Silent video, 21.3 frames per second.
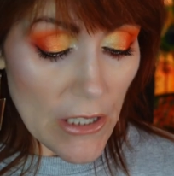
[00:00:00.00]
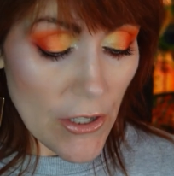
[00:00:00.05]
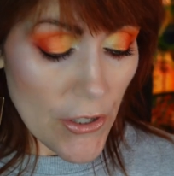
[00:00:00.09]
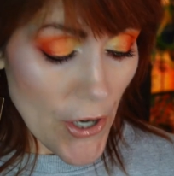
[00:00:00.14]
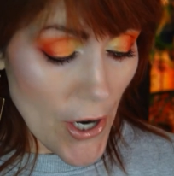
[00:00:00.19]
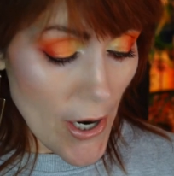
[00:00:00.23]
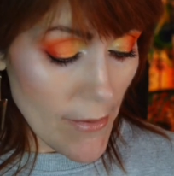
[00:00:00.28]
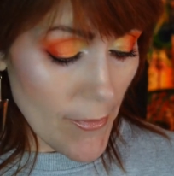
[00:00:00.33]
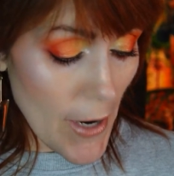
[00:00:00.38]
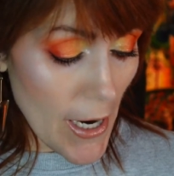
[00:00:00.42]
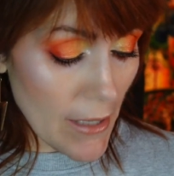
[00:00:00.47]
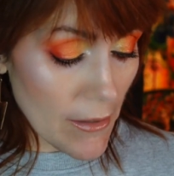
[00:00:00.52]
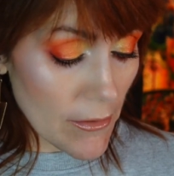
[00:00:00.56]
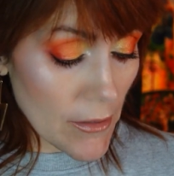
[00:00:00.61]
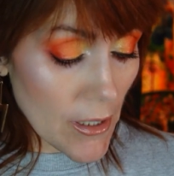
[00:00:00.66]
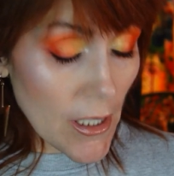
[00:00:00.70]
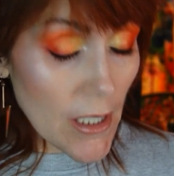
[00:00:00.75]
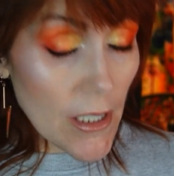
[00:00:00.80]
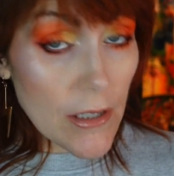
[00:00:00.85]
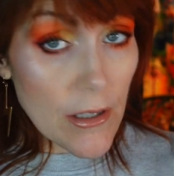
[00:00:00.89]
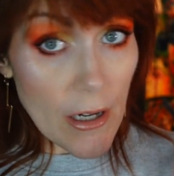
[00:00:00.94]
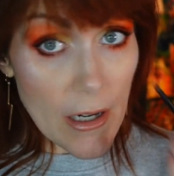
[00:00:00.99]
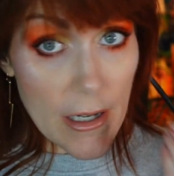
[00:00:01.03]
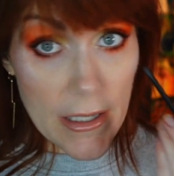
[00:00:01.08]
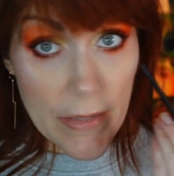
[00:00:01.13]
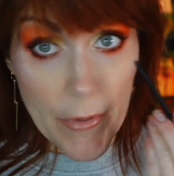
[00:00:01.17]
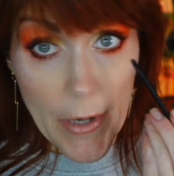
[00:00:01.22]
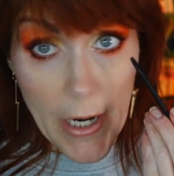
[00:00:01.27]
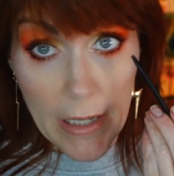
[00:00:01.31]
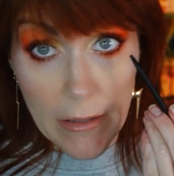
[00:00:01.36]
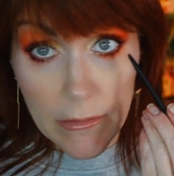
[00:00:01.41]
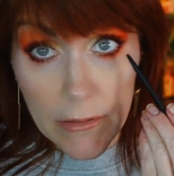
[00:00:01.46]
the dark brown, darkest
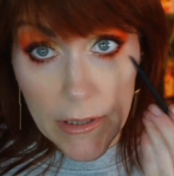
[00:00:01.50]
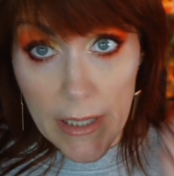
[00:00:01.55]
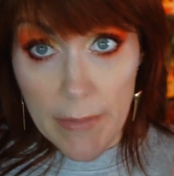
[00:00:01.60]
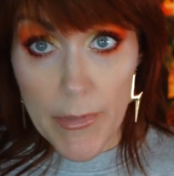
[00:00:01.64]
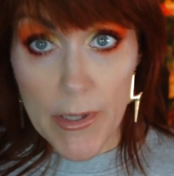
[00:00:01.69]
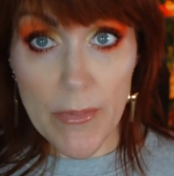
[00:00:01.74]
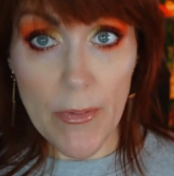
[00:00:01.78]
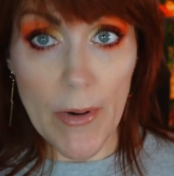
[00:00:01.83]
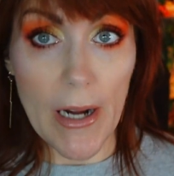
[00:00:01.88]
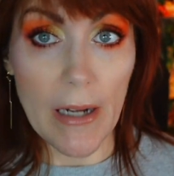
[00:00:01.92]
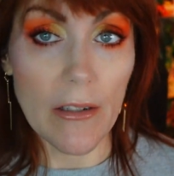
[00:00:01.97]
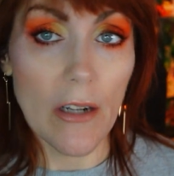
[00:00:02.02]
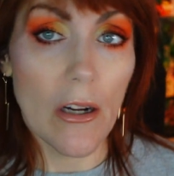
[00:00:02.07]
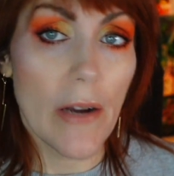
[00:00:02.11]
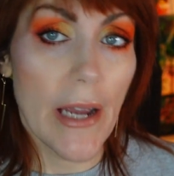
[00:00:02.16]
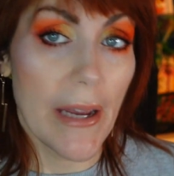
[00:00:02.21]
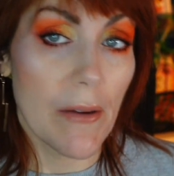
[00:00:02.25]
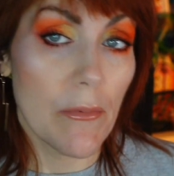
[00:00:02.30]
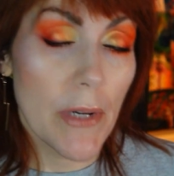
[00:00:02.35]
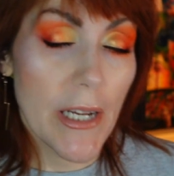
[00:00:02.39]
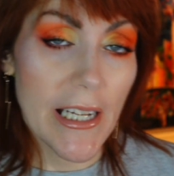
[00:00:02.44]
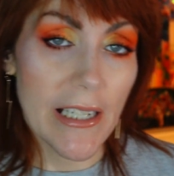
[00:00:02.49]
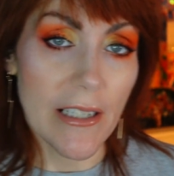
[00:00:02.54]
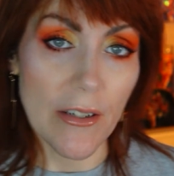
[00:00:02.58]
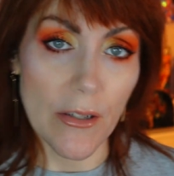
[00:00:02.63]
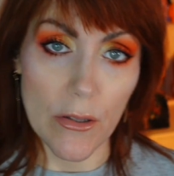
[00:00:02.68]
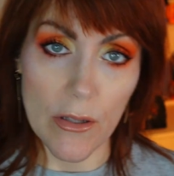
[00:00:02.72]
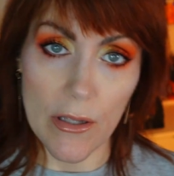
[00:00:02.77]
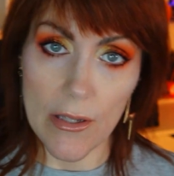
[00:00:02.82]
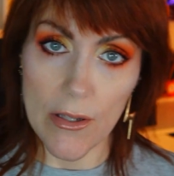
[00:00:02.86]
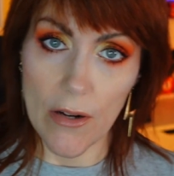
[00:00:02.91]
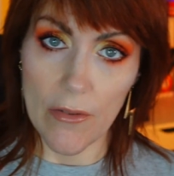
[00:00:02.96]
brown, deepest brown. Okay, we gotta do
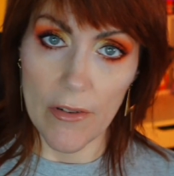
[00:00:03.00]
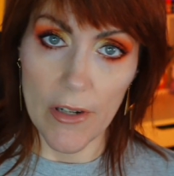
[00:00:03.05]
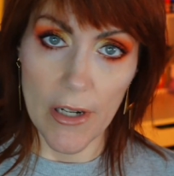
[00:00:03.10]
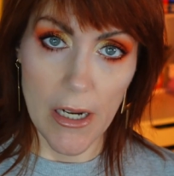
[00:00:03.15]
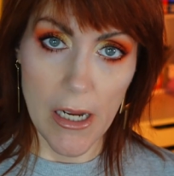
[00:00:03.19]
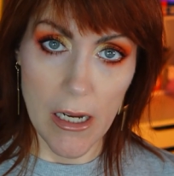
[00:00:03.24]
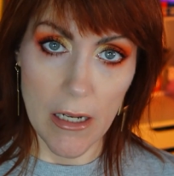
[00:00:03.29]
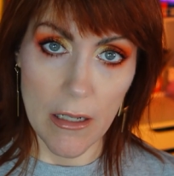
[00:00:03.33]
this over